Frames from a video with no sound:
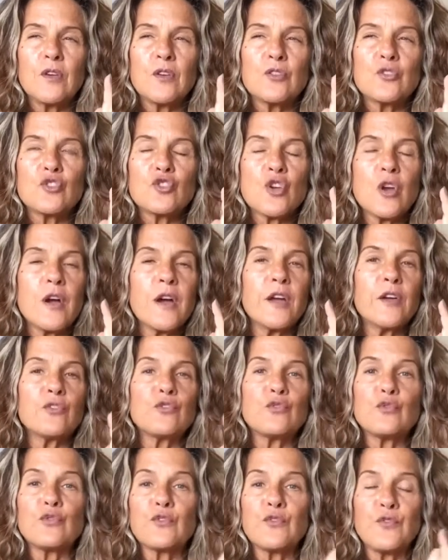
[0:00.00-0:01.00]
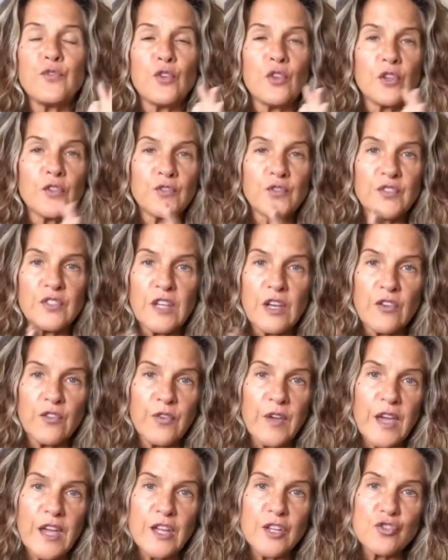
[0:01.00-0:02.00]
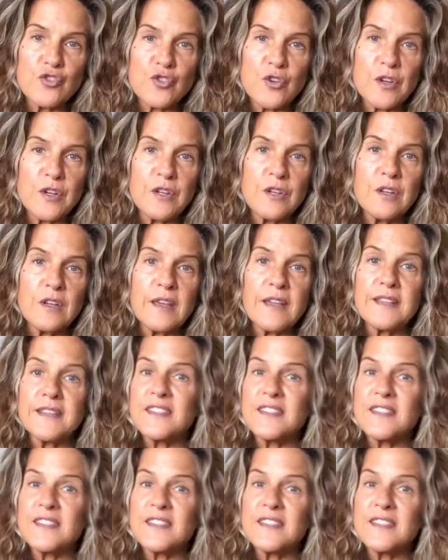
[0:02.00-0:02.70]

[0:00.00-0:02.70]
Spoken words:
child who's full of self-hatred and